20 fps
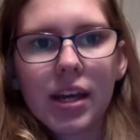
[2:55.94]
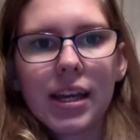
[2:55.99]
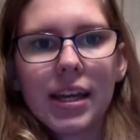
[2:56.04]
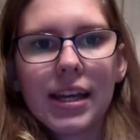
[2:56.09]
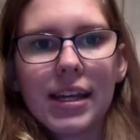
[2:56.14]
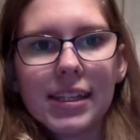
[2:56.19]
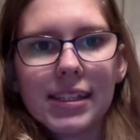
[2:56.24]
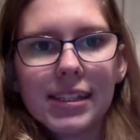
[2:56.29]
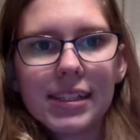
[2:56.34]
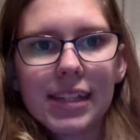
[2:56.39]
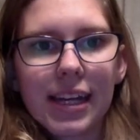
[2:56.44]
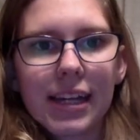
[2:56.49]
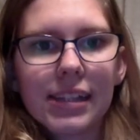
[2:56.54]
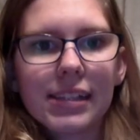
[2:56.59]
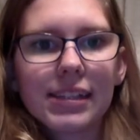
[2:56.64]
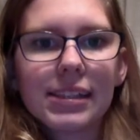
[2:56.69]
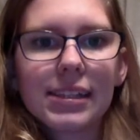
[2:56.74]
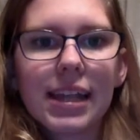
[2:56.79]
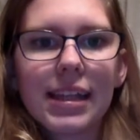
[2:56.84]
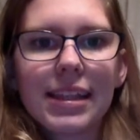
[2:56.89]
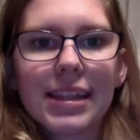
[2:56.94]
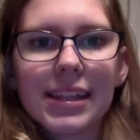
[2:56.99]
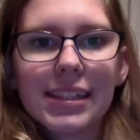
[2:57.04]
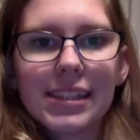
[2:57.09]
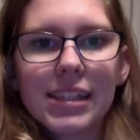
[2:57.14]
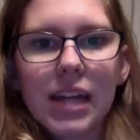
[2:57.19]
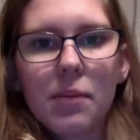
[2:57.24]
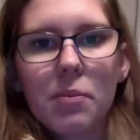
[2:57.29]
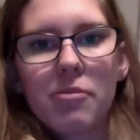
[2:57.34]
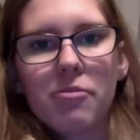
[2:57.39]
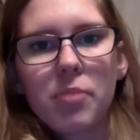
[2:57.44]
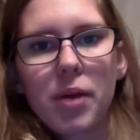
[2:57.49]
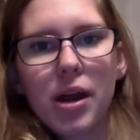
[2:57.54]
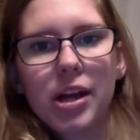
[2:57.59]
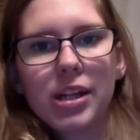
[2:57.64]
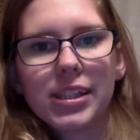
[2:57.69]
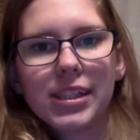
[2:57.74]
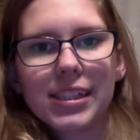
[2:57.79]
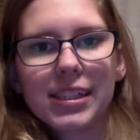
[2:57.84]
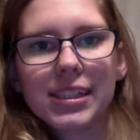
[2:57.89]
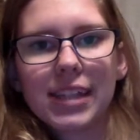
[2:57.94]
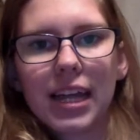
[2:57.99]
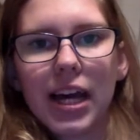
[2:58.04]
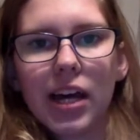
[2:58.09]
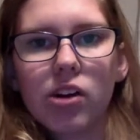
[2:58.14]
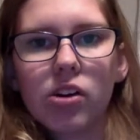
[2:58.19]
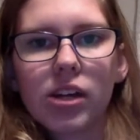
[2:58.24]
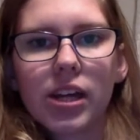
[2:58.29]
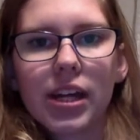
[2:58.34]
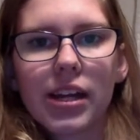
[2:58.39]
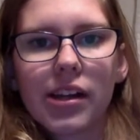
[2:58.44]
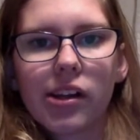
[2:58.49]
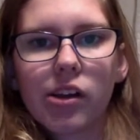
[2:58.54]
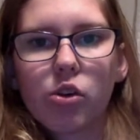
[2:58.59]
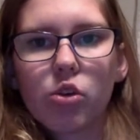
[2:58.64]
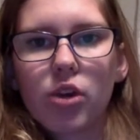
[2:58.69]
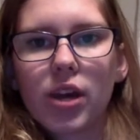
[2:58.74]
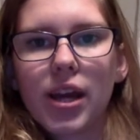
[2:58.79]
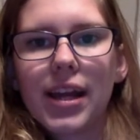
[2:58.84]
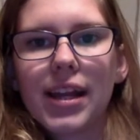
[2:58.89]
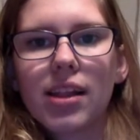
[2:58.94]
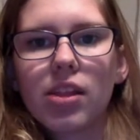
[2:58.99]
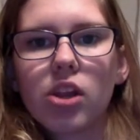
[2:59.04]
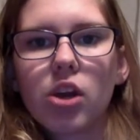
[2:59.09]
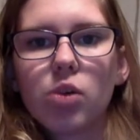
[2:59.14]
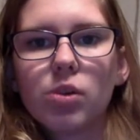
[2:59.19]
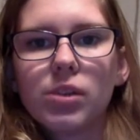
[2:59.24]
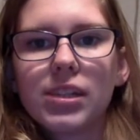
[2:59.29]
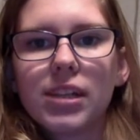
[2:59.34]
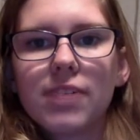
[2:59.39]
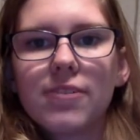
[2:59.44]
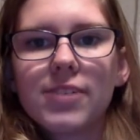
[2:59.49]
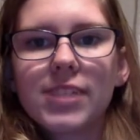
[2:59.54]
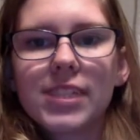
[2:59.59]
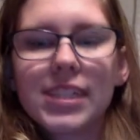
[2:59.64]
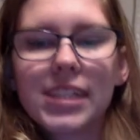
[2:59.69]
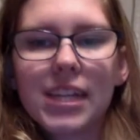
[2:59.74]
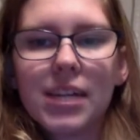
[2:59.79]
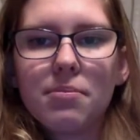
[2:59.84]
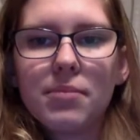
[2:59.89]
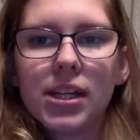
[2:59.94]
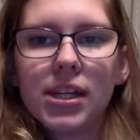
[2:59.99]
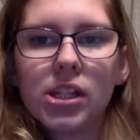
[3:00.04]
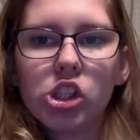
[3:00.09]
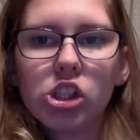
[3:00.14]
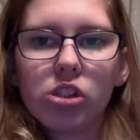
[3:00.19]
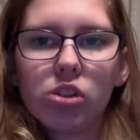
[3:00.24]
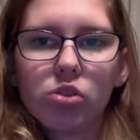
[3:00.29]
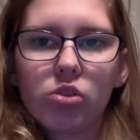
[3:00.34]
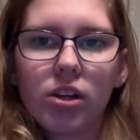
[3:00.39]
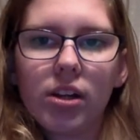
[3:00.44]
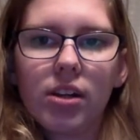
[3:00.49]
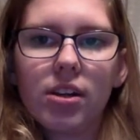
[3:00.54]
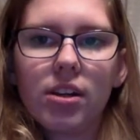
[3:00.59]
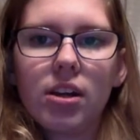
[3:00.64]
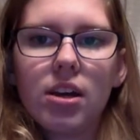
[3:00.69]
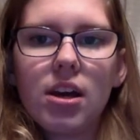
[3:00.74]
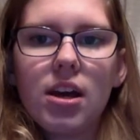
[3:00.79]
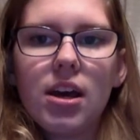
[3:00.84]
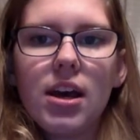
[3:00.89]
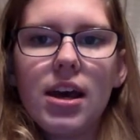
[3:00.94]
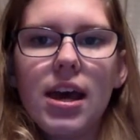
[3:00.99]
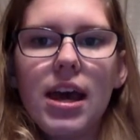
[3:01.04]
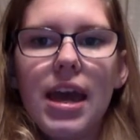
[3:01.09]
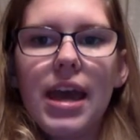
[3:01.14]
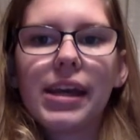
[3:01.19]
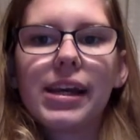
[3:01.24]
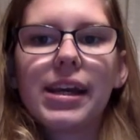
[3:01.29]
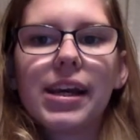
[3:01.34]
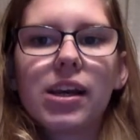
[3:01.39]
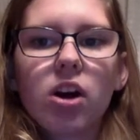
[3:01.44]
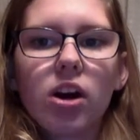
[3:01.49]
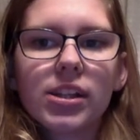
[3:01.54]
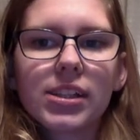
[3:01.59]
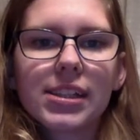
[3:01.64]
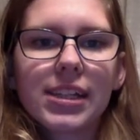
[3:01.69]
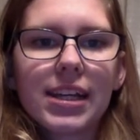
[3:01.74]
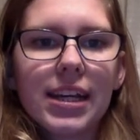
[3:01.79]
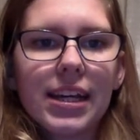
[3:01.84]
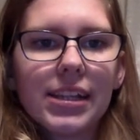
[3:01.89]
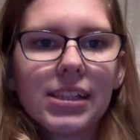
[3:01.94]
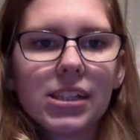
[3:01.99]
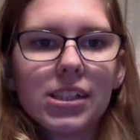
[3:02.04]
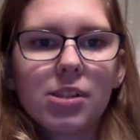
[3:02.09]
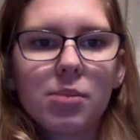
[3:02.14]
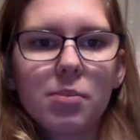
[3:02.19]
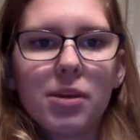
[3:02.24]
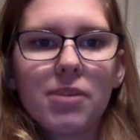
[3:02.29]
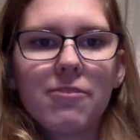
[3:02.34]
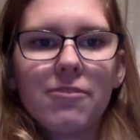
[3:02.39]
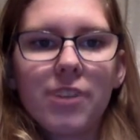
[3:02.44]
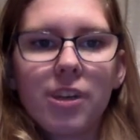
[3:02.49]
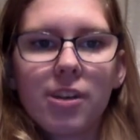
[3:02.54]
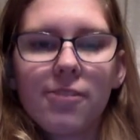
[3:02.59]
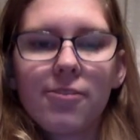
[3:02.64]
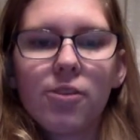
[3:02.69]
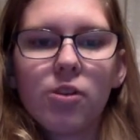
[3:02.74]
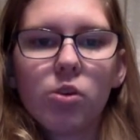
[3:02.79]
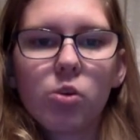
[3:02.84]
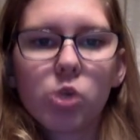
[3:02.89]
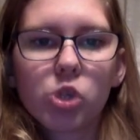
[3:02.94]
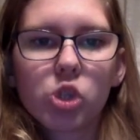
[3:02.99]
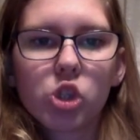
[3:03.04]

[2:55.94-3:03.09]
He states that this type of parenting style can create low self-esteem in children. It can cause kids to be fearful or